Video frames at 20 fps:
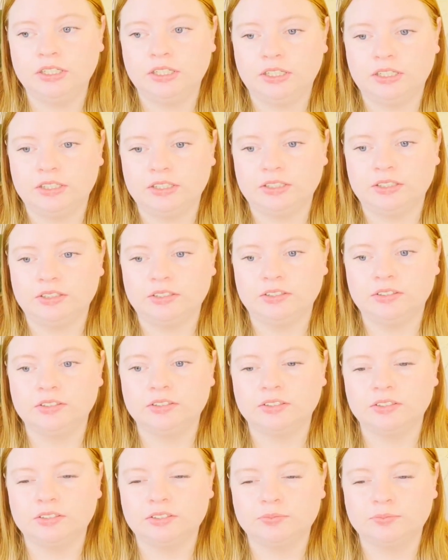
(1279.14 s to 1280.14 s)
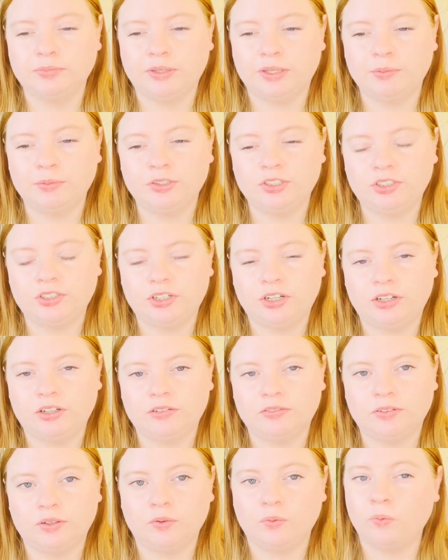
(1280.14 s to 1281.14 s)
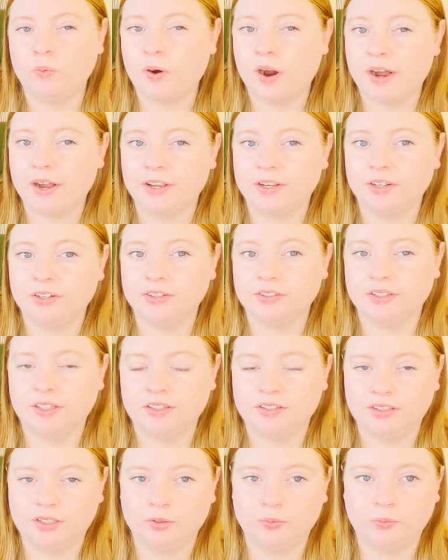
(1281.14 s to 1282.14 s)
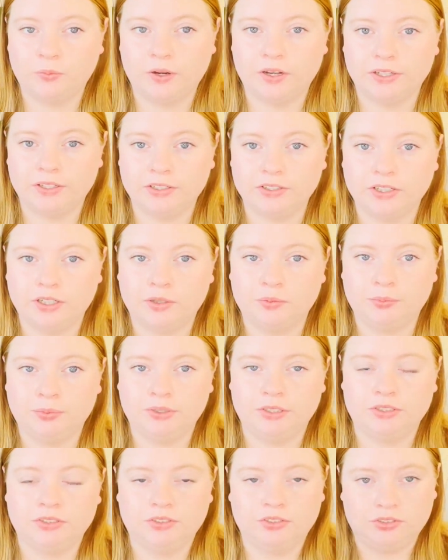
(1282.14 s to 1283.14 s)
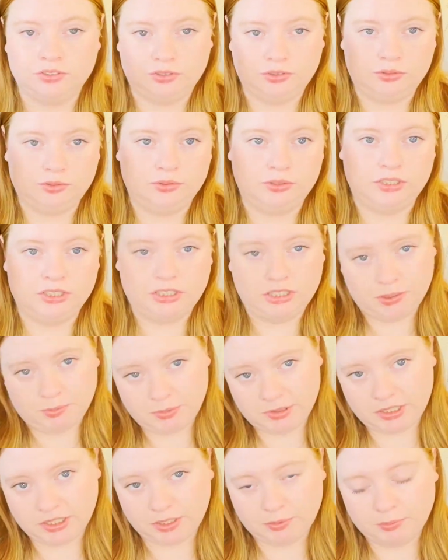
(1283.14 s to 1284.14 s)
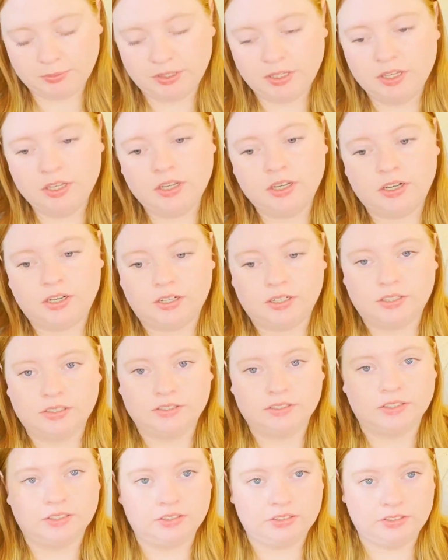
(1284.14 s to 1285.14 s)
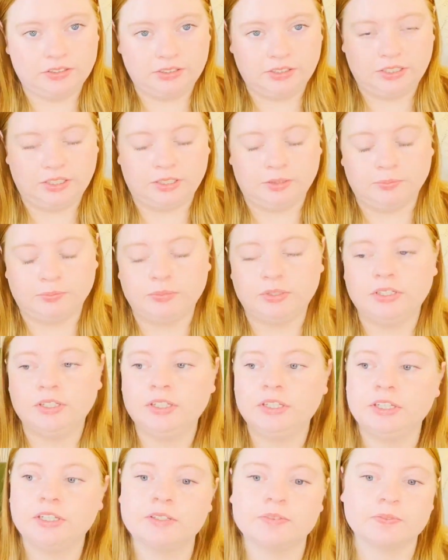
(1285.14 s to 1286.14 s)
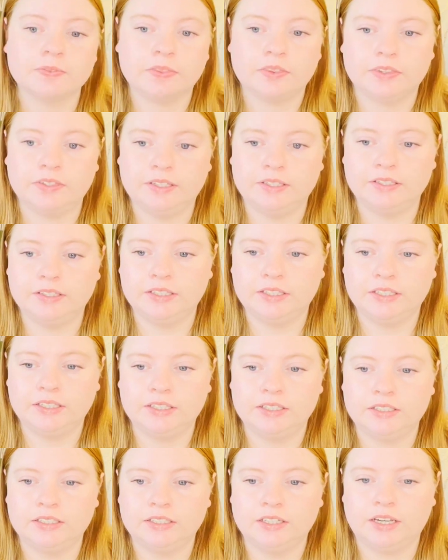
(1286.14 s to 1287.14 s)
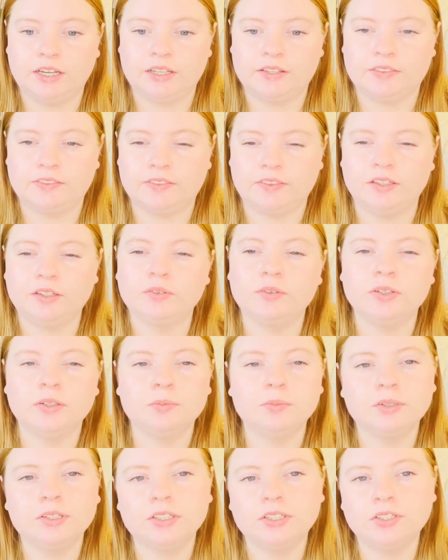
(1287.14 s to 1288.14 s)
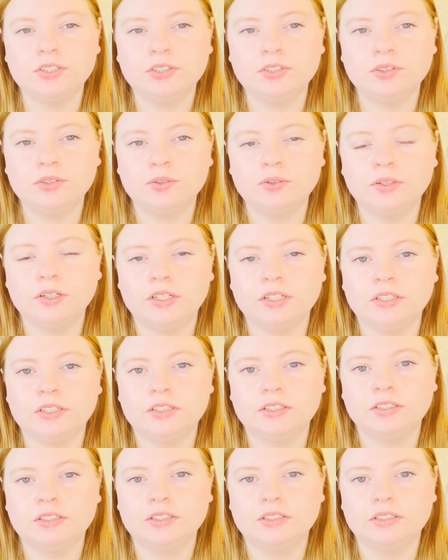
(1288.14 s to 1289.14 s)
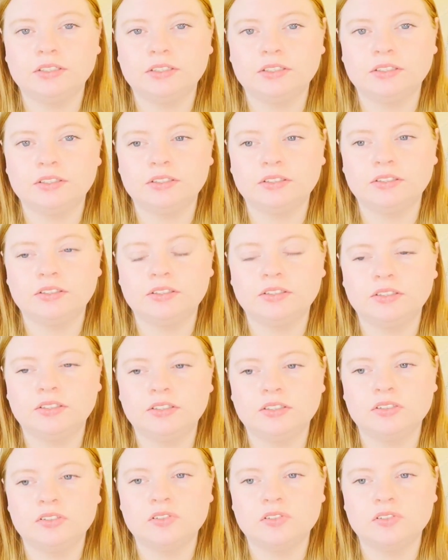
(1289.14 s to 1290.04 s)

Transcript: is maybe shove a wire, that same wire, up into the tippy top on the seam. And then I think what I'm gonna do is